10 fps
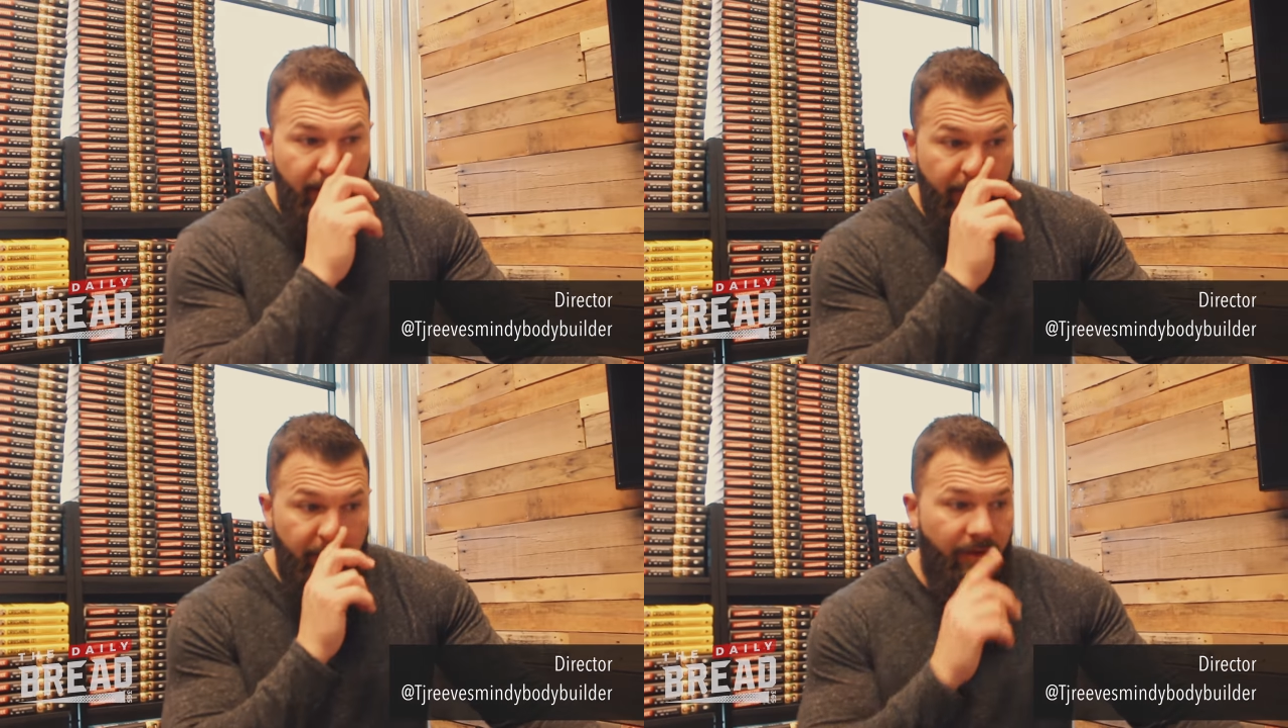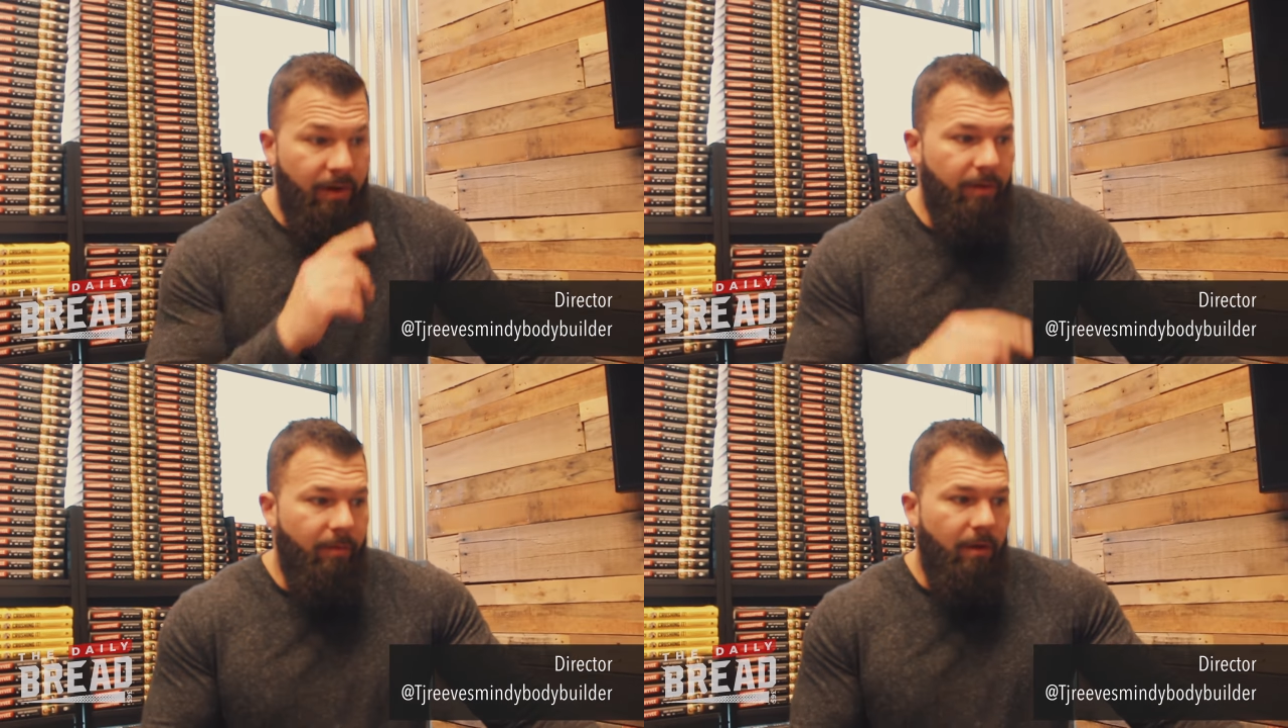I actually
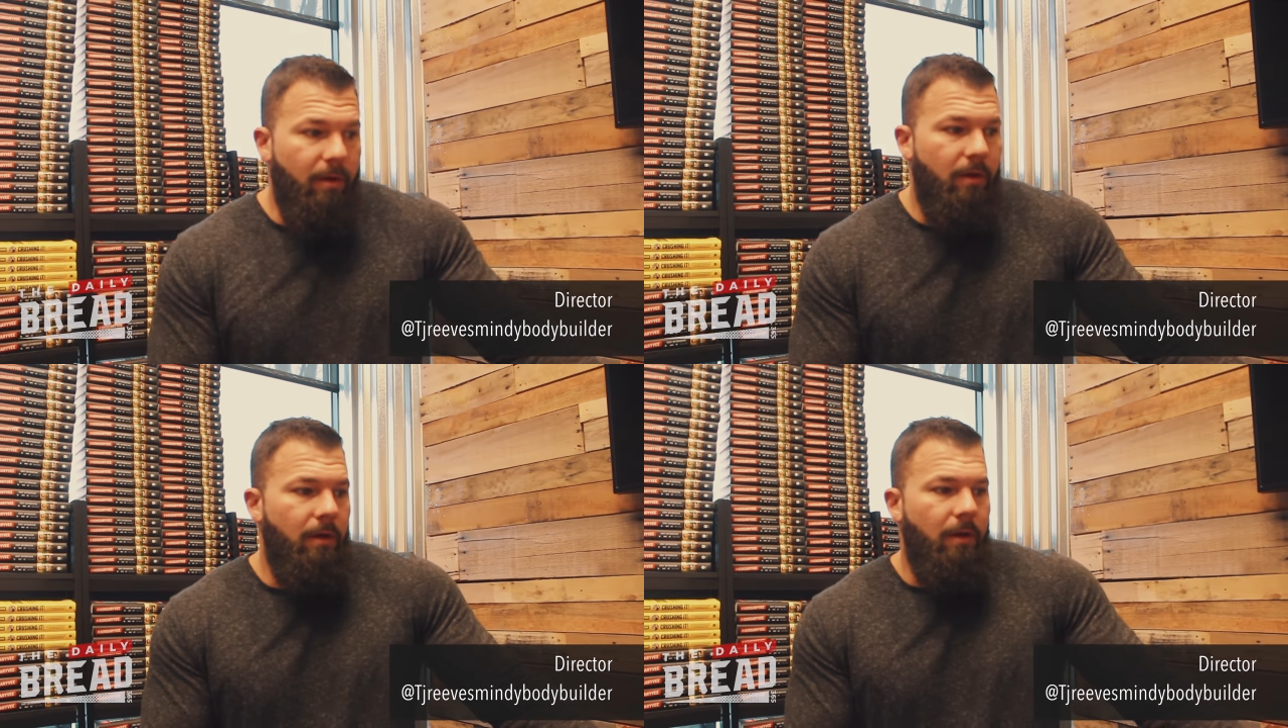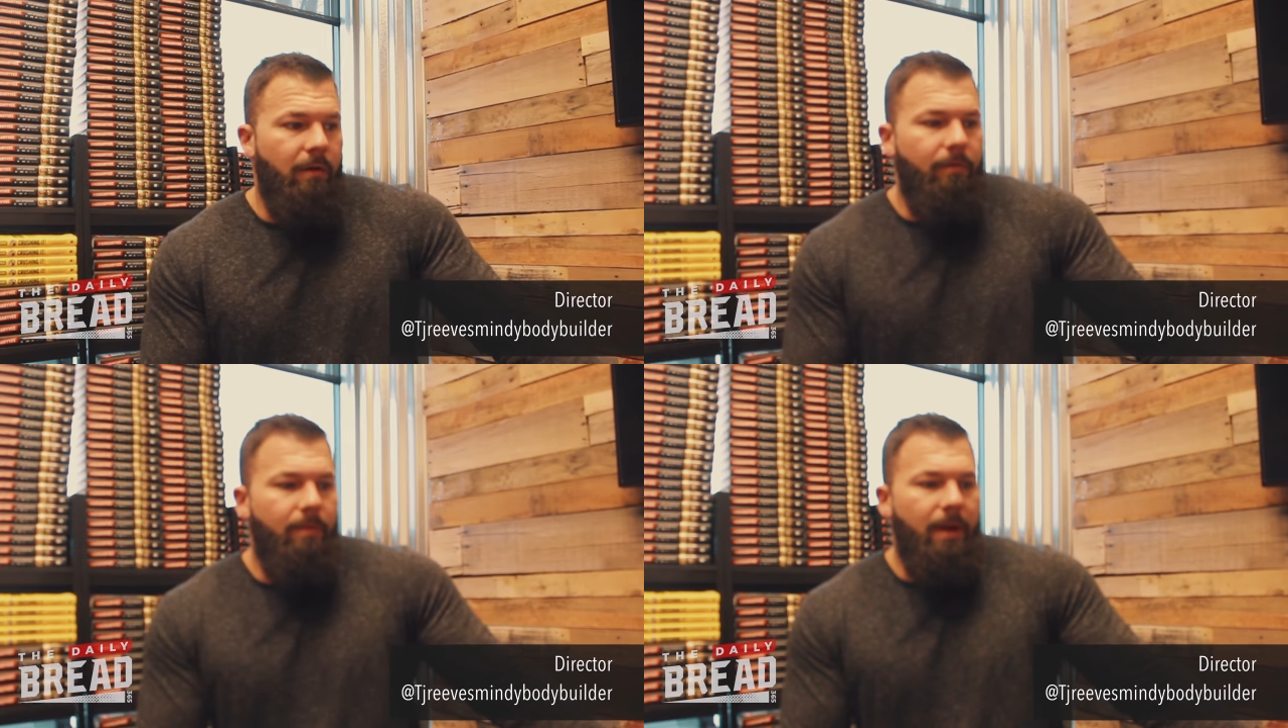fired an email
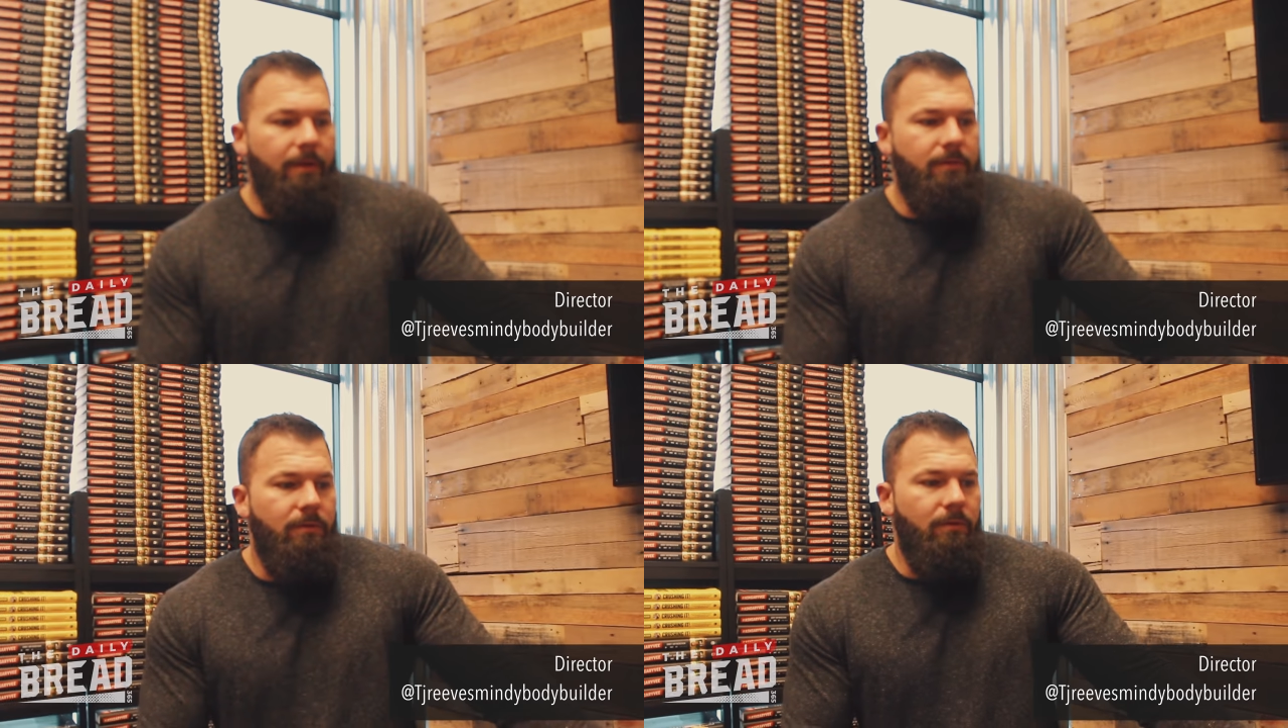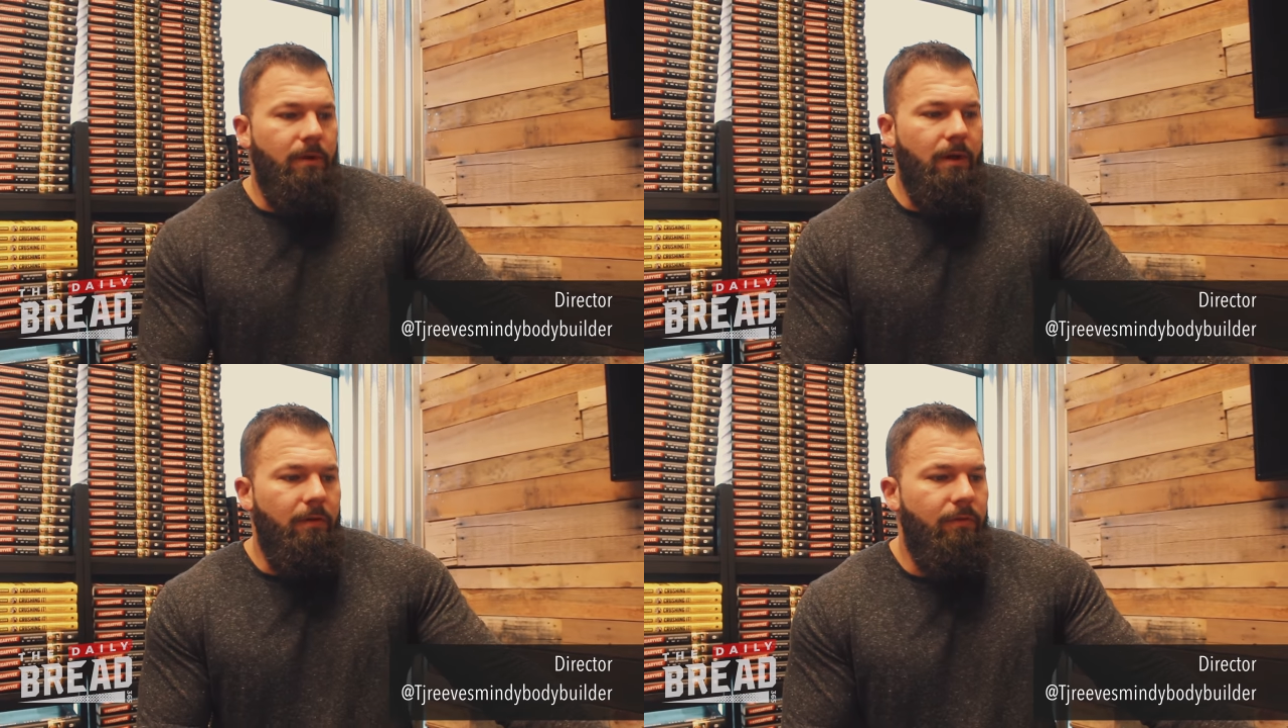off back
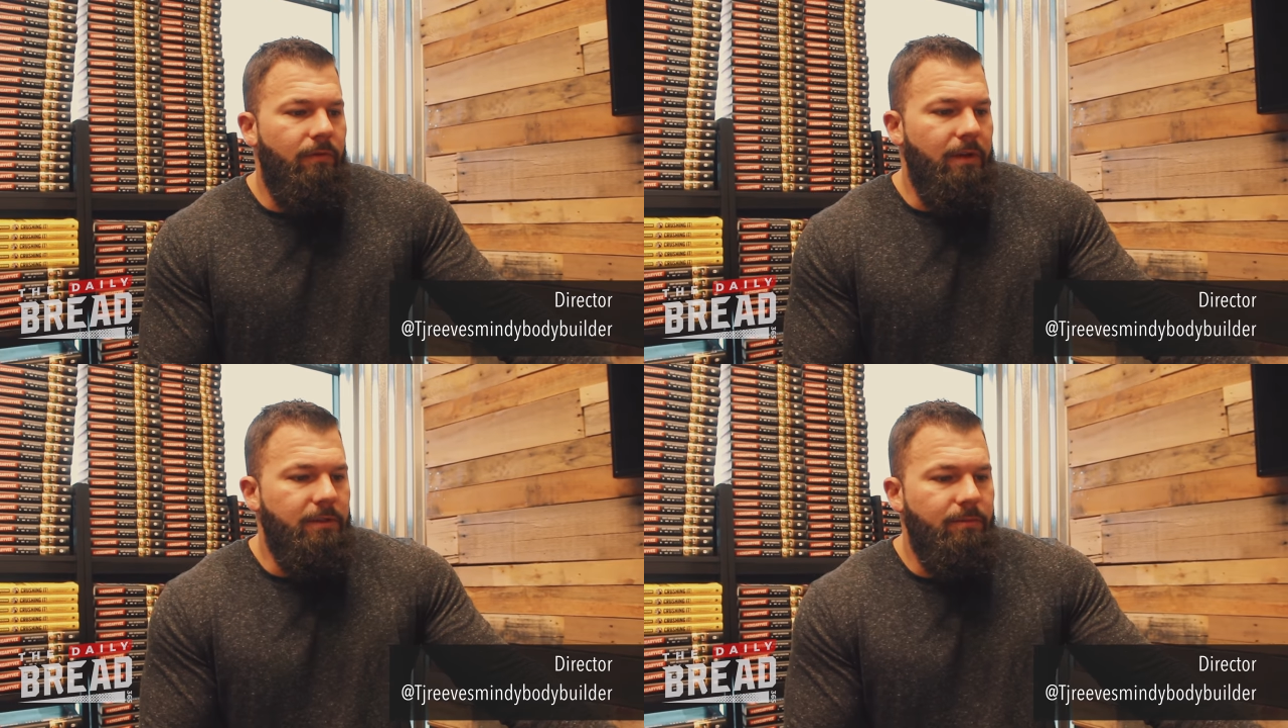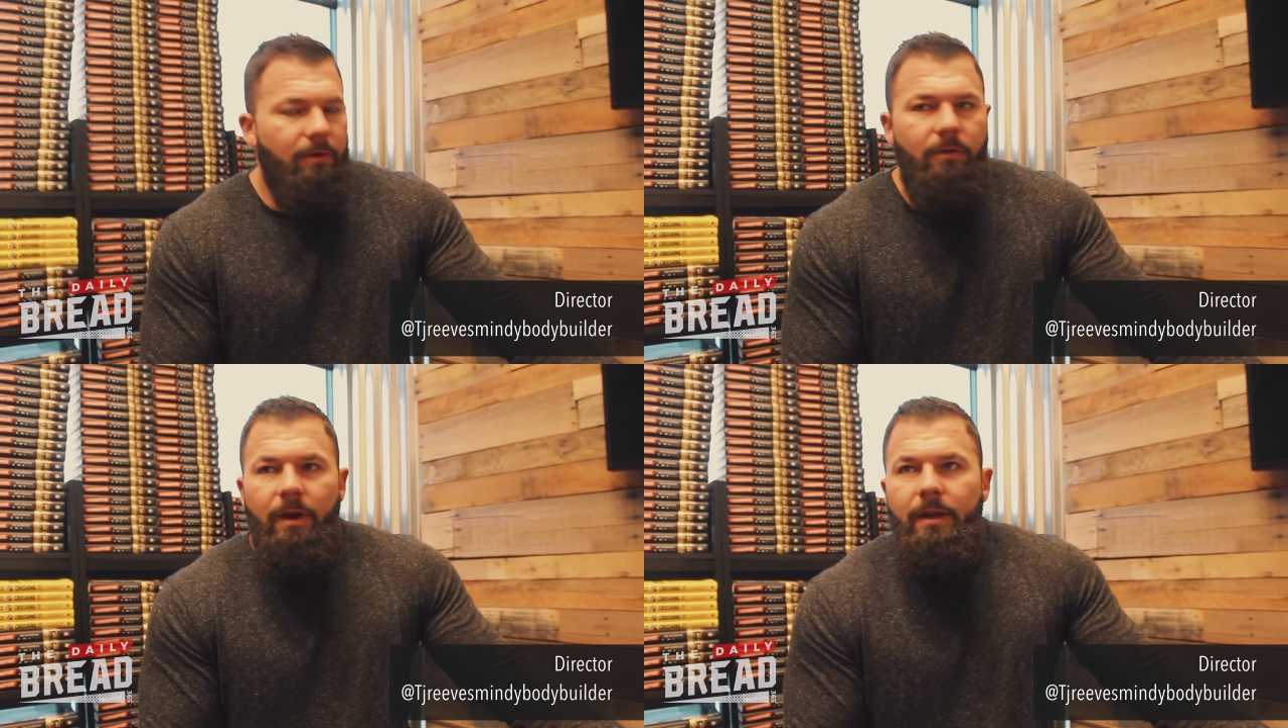to uh,
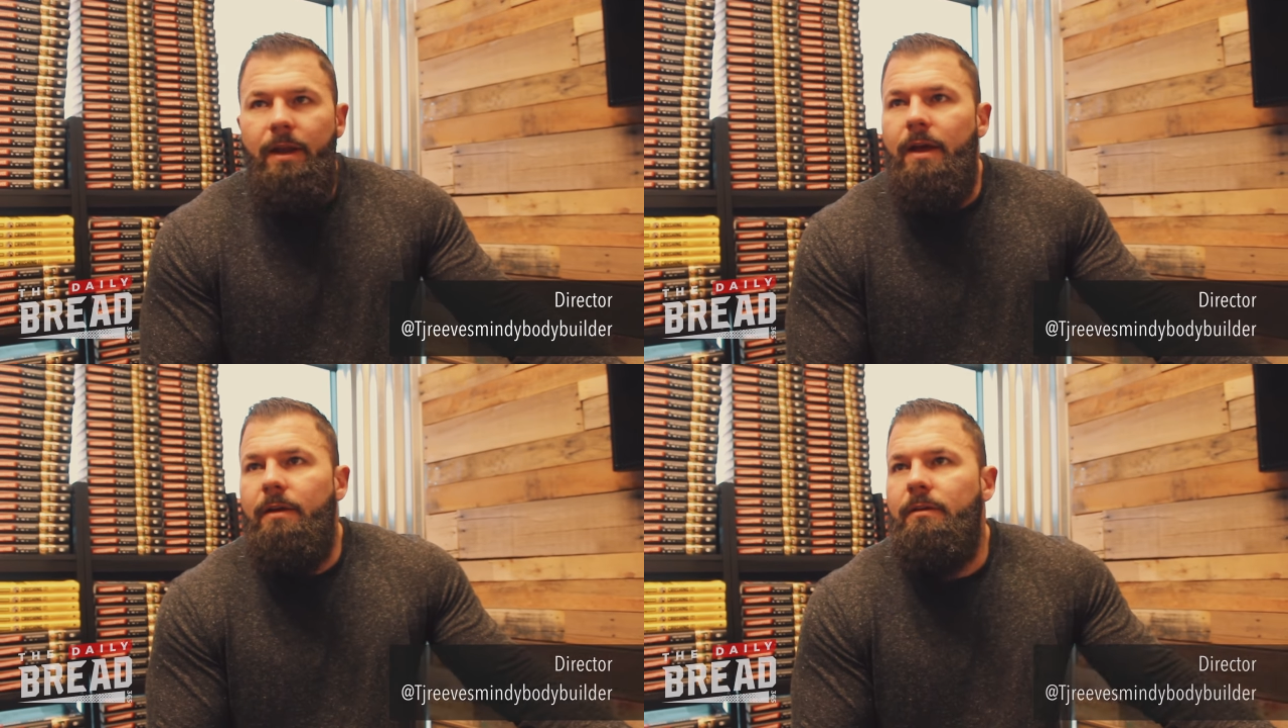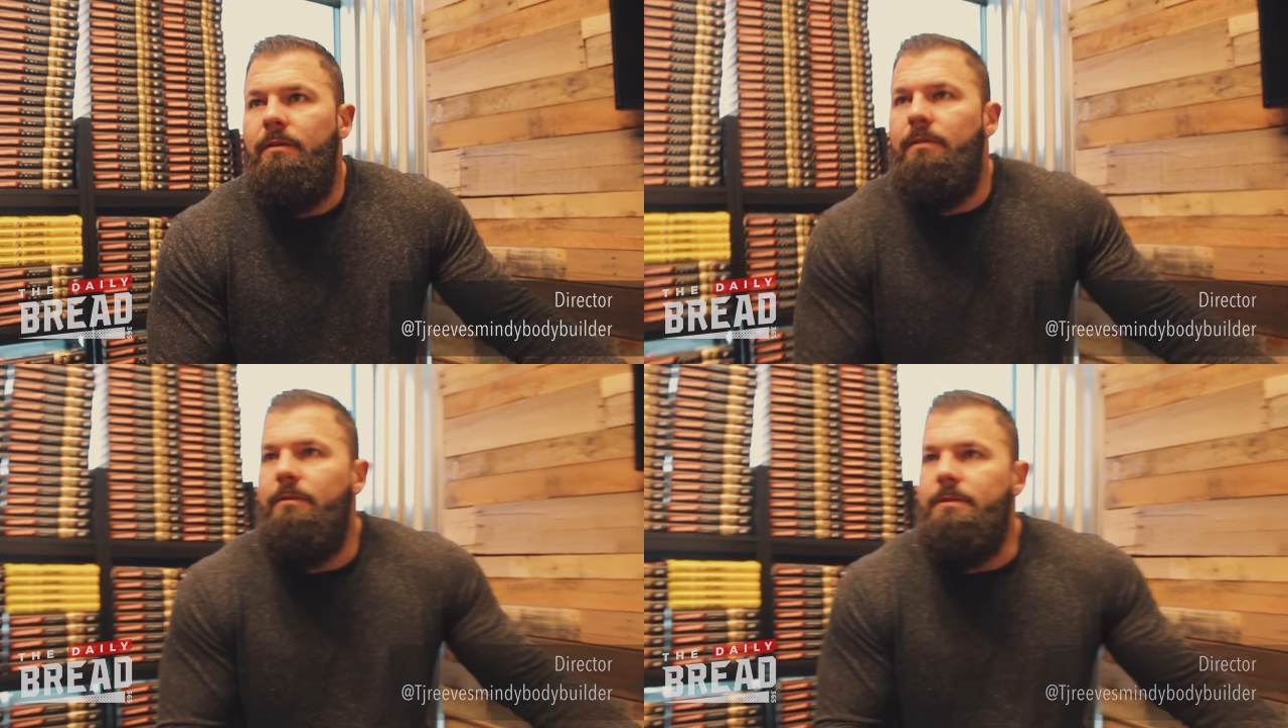Facebook right now.
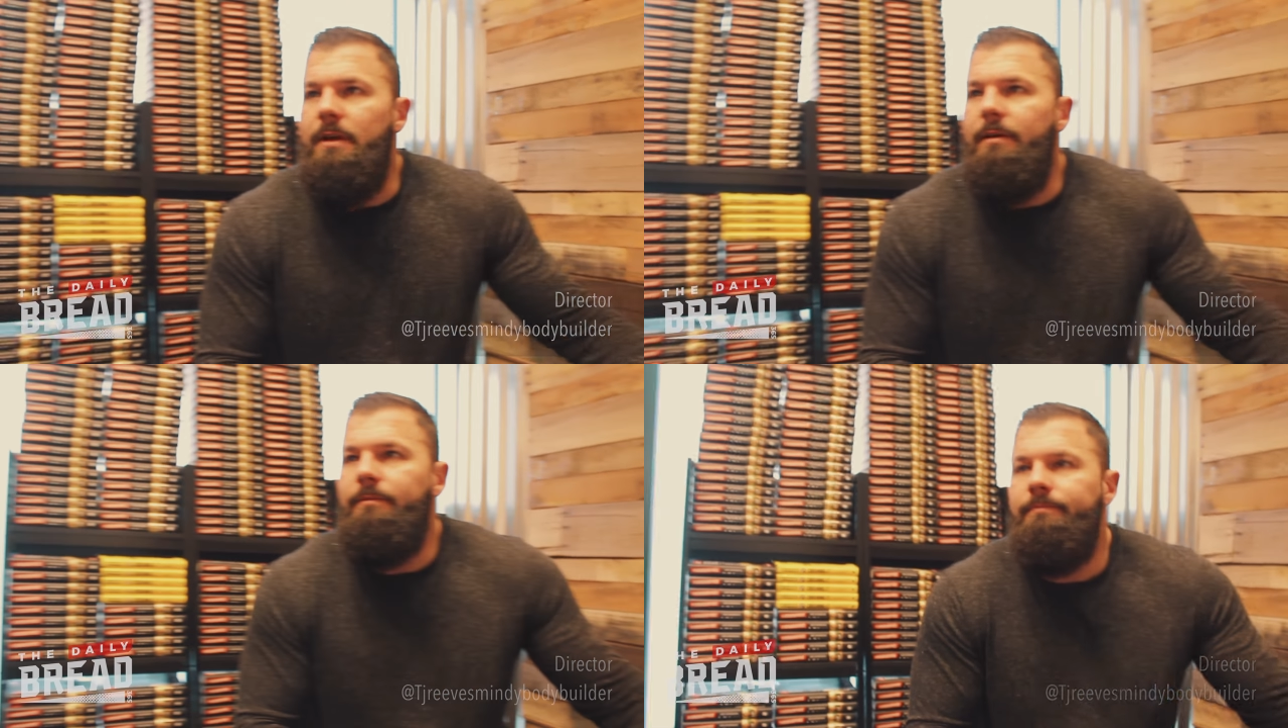So,